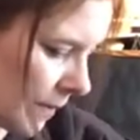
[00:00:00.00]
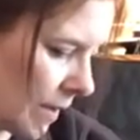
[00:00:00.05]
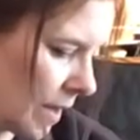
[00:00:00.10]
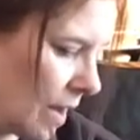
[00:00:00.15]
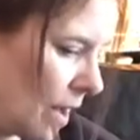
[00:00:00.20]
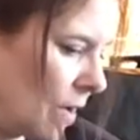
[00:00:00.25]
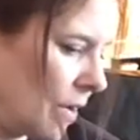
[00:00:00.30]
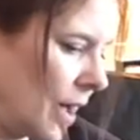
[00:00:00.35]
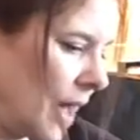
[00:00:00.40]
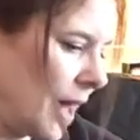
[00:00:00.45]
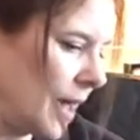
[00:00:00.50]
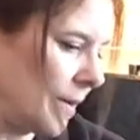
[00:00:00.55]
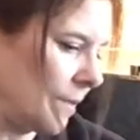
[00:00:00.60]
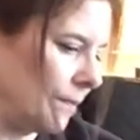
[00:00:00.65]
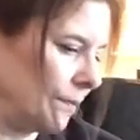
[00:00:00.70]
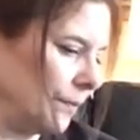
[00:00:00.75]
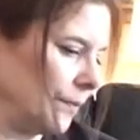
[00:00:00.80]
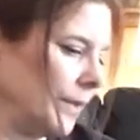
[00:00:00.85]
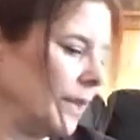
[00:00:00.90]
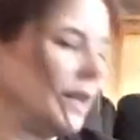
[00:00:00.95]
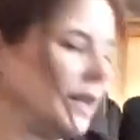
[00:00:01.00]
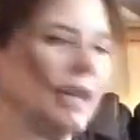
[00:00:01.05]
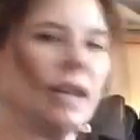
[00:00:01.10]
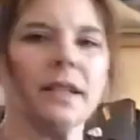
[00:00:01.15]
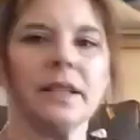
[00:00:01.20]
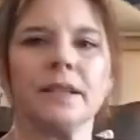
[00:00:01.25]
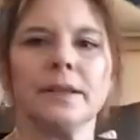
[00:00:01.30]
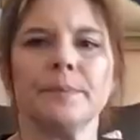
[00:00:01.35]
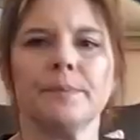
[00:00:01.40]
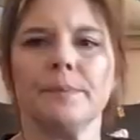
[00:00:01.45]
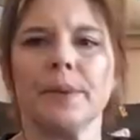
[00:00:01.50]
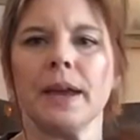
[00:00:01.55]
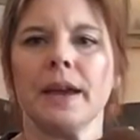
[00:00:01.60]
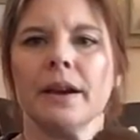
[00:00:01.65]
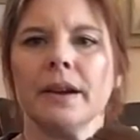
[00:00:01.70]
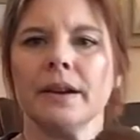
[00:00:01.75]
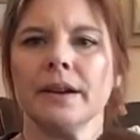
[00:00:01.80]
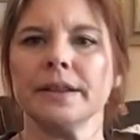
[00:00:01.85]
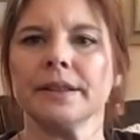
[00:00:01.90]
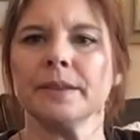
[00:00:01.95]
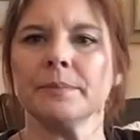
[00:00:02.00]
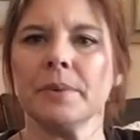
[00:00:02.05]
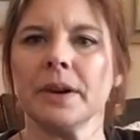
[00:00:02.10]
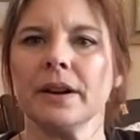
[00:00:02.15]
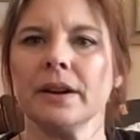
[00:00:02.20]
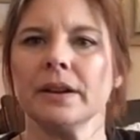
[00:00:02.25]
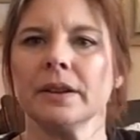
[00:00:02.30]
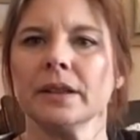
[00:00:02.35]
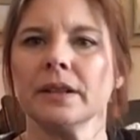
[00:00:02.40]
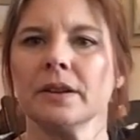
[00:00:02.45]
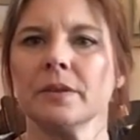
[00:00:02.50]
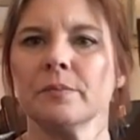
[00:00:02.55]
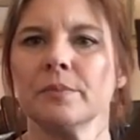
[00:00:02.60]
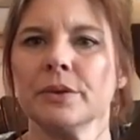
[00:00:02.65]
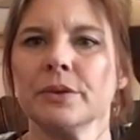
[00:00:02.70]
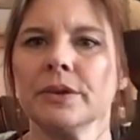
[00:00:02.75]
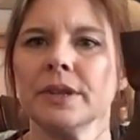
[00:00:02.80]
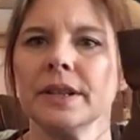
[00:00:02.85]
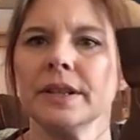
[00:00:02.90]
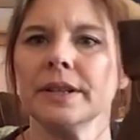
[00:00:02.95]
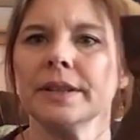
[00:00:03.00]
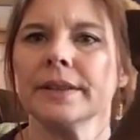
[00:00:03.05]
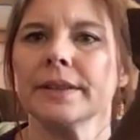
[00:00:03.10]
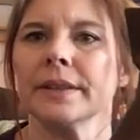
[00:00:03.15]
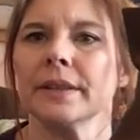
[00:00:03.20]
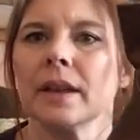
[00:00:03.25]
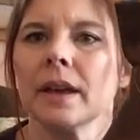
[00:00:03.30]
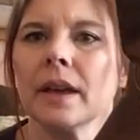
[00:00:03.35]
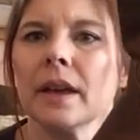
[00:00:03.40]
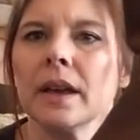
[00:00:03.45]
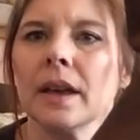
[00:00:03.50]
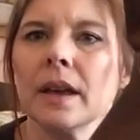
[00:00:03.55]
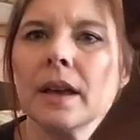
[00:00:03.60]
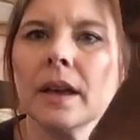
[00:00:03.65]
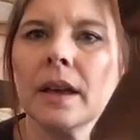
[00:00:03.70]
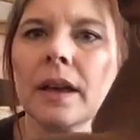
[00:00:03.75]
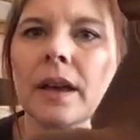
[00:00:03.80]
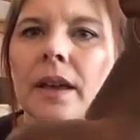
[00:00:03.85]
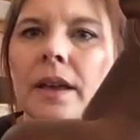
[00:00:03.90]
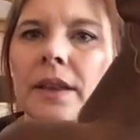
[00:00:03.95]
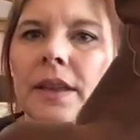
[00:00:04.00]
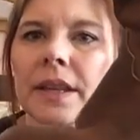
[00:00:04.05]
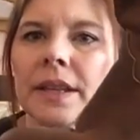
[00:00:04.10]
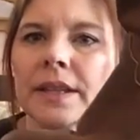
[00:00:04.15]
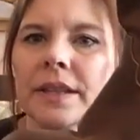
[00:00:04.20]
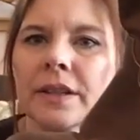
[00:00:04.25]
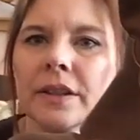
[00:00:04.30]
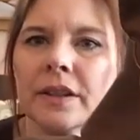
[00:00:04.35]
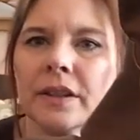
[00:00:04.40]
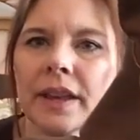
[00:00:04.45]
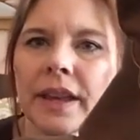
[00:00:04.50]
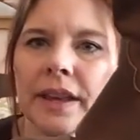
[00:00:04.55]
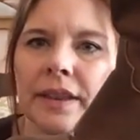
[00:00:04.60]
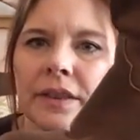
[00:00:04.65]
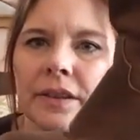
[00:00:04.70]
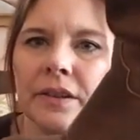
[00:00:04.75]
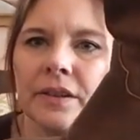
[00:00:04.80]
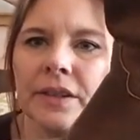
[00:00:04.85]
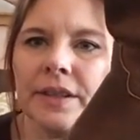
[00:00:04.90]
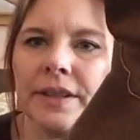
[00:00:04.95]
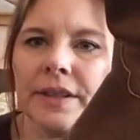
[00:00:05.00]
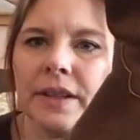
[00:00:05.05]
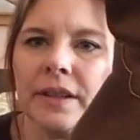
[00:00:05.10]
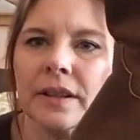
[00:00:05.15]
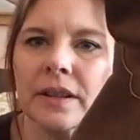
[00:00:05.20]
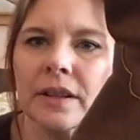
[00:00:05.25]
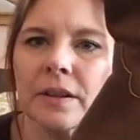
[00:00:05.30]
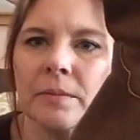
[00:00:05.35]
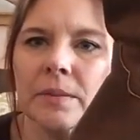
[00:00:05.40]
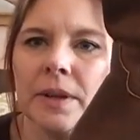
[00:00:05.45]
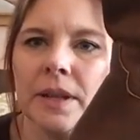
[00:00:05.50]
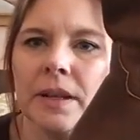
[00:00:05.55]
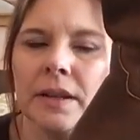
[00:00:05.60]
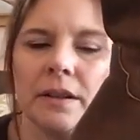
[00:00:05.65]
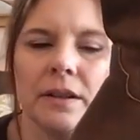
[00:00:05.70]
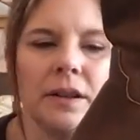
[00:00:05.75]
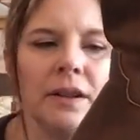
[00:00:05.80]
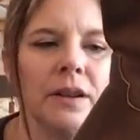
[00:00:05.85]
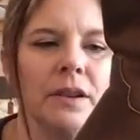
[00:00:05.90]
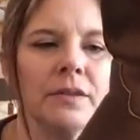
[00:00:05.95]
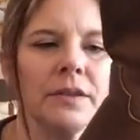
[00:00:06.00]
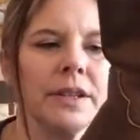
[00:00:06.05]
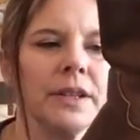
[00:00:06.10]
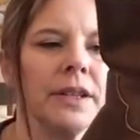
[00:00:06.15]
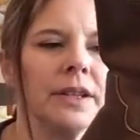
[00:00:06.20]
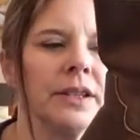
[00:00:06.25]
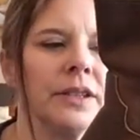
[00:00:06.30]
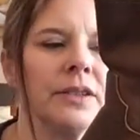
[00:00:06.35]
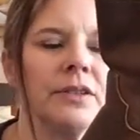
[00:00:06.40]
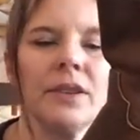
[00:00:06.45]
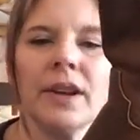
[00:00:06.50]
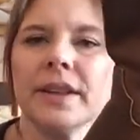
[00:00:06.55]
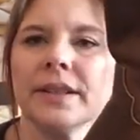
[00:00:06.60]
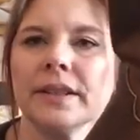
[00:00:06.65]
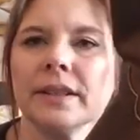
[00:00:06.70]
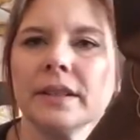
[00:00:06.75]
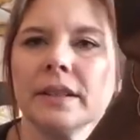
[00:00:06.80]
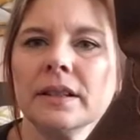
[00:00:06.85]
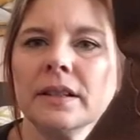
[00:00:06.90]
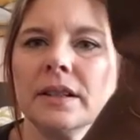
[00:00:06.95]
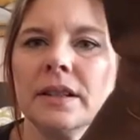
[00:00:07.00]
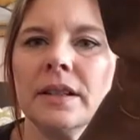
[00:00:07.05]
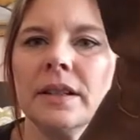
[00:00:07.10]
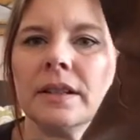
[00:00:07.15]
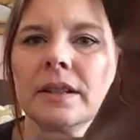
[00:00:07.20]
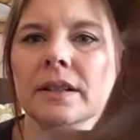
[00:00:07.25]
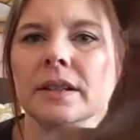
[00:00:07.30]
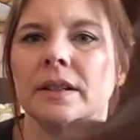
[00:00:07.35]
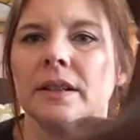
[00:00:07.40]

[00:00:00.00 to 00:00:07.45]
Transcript: Okay, the next pair is a pair of little booties. These look like they're just a little bit, you know, the distressed look,